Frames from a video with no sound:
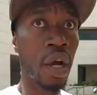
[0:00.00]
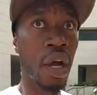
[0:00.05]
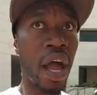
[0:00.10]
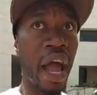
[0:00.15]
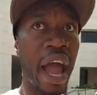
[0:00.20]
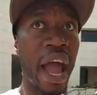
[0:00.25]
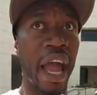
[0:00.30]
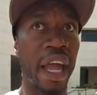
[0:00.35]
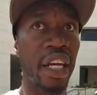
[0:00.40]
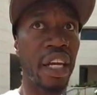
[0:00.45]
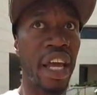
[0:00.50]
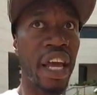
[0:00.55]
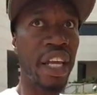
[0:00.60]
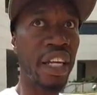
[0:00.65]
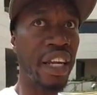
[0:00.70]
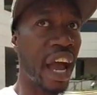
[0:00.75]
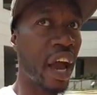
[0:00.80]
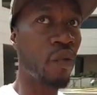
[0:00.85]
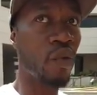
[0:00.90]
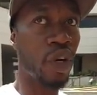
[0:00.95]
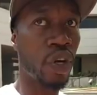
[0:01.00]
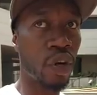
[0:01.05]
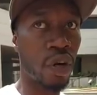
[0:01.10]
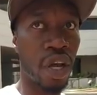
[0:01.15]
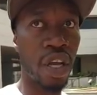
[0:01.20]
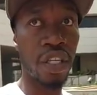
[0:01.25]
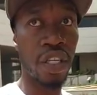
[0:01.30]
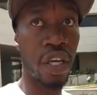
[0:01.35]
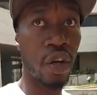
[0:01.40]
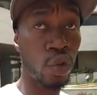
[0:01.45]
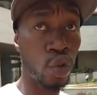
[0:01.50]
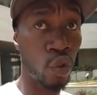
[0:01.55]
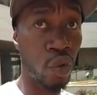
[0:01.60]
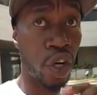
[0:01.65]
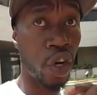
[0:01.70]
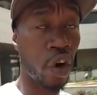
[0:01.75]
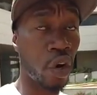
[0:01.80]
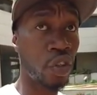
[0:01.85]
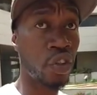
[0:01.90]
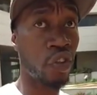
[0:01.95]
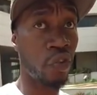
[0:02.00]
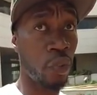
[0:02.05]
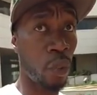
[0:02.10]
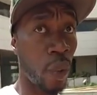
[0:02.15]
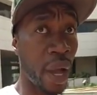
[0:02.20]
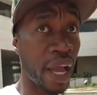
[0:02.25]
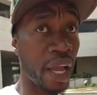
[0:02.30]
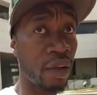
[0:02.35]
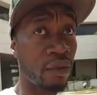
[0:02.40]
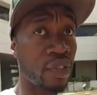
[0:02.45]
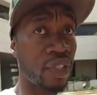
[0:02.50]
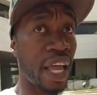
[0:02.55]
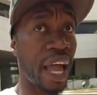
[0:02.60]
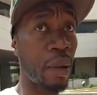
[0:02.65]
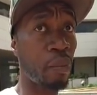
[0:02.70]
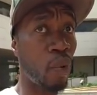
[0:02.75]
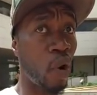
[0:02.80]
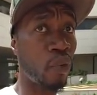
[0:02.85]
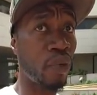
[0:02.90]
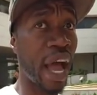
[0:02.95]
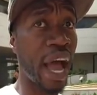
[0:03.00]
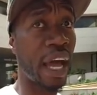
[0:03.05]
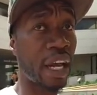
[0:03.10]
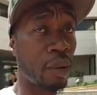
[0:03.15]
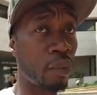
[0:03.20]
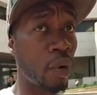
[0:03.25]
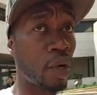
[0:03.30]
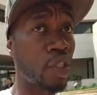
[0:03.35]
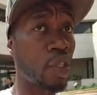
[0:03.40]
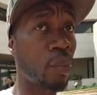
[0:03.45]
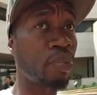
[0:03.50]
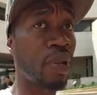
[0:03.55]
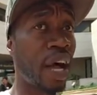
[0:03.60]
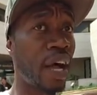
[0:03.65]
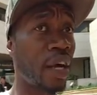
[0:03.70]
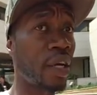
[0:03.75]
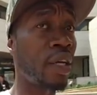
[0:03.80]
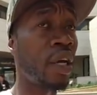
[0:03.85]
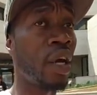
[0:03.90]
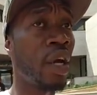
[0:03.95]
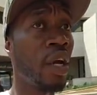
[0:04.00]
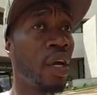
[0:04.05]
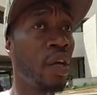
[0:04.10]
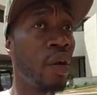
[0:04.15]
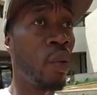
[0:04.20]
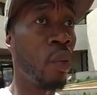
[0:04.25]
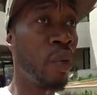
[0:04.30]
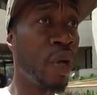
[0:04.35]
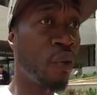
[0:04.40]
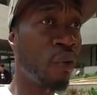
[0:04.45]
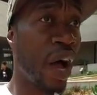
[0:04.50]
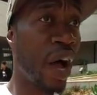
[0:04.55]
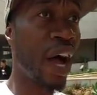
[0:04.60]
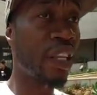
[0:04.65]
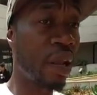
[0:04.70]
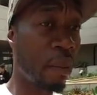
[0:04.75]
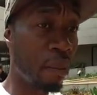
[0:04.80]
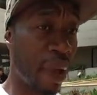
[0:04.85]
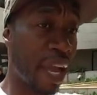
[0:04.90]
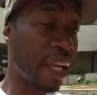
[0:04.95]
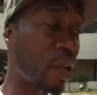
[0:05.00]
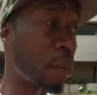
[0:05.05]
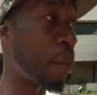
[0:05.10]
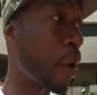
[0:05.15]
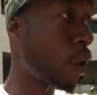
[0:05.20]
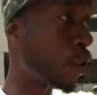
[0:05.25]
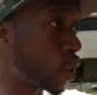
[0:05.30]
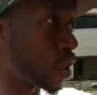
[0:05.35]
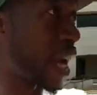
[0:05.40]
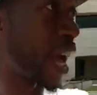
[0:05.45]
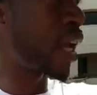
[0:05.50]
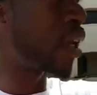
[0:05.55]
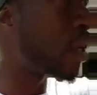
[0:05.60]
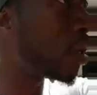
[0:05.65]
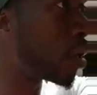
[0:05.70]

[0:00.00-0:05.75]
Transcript: And in those recursive waves that both add and multiply, we find the mandible set.